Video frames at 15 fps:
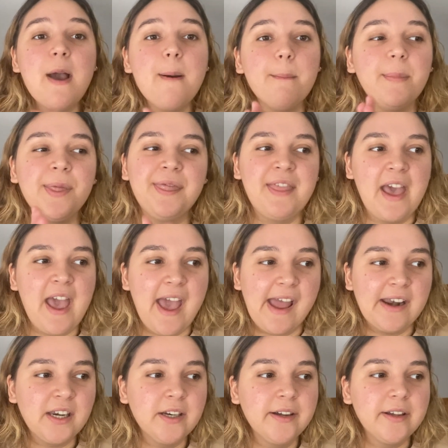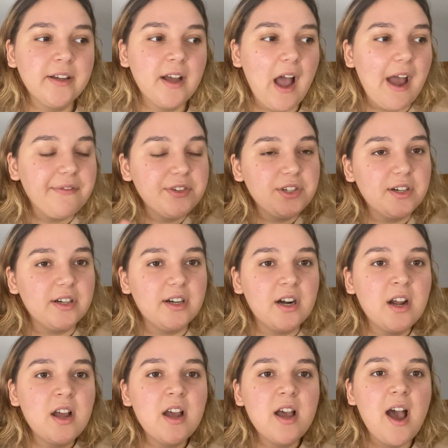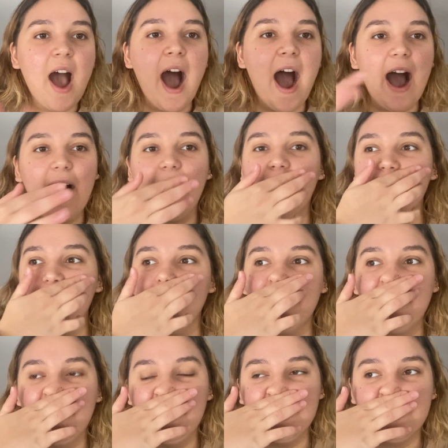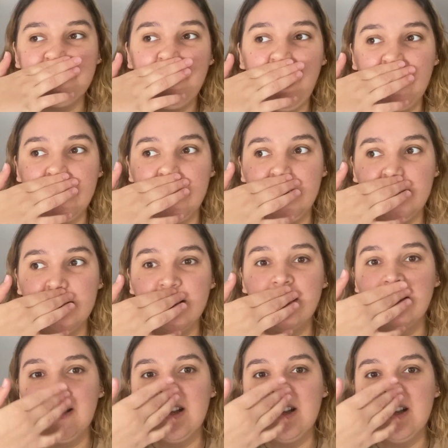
but then after I finished vlogging